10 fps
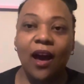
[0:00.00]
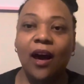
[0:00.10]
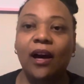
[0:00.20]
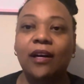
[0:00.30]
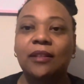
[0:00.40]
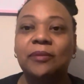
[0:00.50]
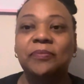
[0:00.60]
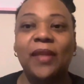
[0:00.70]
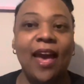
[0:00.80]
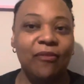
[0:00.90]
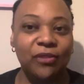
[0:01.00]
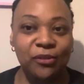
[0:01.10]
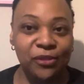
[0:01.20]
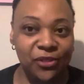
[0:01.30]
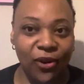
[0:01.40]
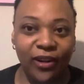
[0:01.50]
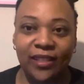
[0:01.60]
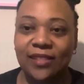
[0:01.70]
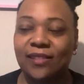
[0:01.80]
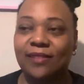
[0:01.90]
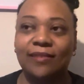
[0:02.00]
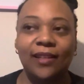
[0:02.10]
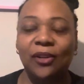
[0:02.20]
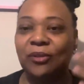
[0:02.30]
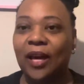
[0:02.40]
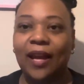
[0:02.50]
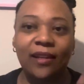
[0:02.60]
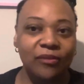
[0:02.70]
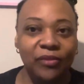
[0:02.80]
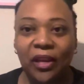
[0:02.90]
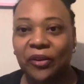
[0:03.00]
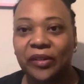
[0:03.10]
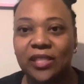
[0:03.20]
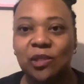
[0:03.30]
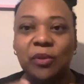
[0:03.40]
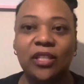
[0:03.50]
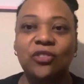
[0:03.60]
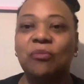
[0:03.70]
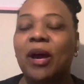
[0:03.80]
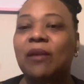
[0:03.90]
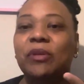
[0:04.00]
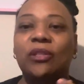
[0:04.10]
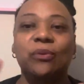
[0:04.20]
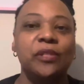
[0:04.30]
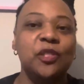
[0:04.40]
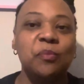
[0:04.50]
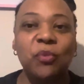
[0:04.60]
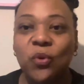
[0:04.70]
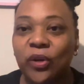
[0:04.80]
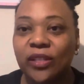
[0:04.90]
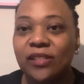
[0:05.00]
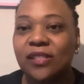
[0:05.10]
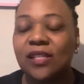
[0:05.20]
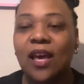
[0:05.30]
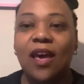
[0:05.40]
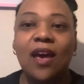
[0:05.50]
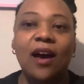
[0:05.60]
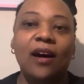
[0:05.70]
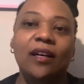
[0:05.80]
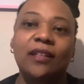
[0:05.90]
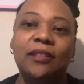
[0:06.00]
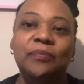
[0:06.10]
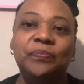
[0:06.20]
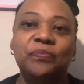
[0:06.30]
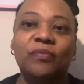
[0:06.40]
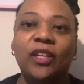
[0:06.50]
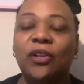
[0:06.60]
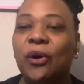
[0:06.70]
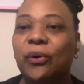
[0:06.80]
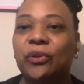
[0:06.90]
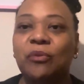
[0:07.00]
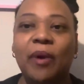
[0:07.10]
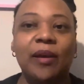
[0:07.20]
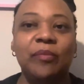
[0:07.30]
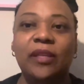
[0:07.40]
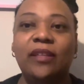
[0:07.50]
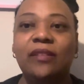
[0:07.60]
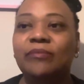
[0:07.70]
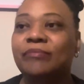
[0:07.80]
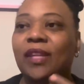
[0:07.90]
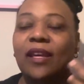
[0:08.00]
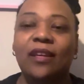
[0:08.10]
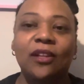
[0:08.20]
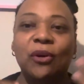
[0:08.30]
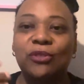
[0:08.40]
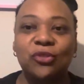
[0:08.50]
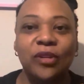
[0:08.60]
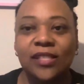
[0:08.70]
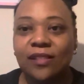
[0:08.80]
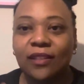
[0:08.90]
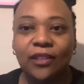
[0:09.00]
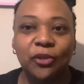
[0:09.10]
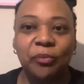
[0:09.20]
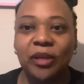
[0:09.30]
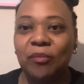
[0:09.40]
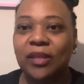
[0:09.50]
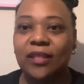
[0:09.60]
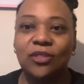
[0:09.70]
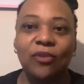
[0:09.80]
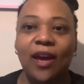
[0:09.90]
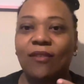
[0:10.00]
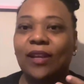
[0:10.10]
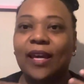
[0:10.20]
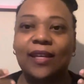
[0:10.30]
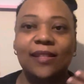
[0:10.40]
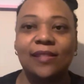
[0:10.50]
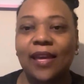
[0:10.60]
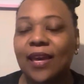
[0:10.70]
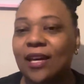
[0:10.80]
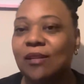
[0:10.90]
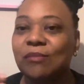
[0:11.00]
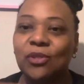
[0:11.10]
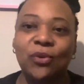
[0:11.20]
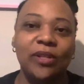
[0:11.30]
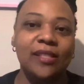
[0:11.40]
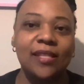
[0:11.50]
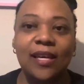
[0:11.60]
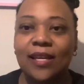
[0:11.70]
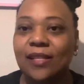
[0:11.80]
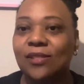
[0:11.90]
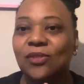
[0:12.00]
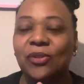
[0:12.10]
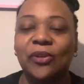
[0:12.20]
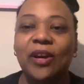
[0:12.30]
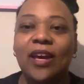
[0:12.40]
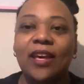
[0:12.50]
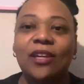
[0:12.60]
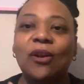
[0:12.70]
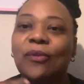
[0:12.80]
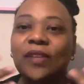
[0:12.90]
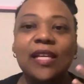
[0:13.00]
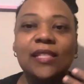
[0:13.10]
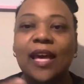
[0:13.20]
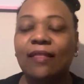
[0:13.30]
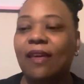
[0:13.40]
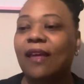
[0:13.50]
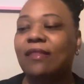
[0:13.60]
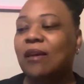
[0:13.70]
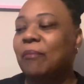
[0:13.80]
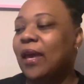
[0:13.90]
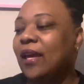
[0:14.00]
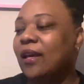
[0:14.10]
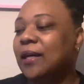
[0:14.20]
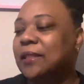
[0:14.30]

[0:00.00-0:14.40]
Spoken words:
After you start, it's, you know, kind of varies because you might be doing sports. You know, you might be, you know, stressing a little bit because you have like exams or a test or, you know, things like that that may,